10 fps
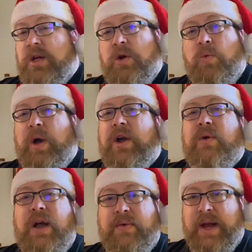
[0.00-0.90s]
where do
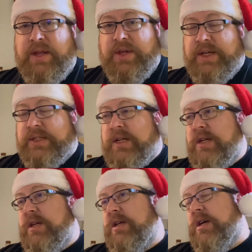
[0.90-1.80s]
I rank this?
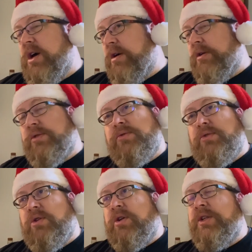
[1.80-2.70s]

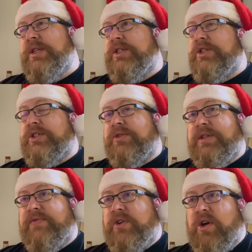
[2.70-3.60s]
Oh, this is so
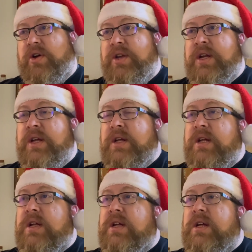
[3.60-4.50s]
difficult.
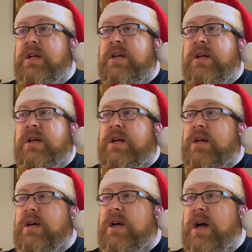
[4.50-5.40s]

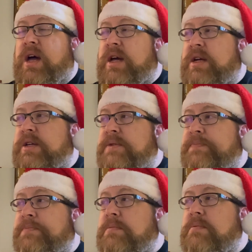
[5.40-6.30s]

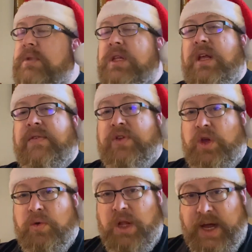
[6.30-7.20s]
If
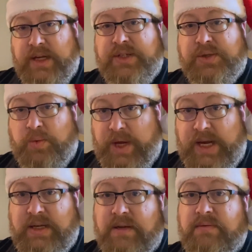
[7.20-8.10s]
you like
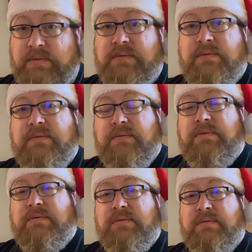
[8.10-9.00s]
sweet
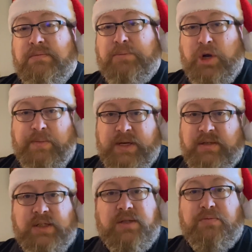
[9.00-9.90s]

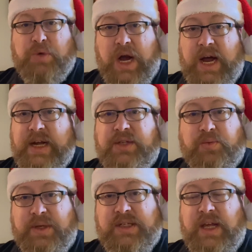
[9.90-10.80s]
bourbons, ryes,
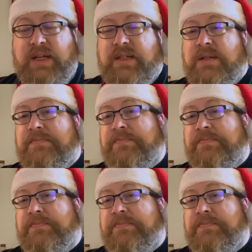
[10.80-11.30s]
whiskeys,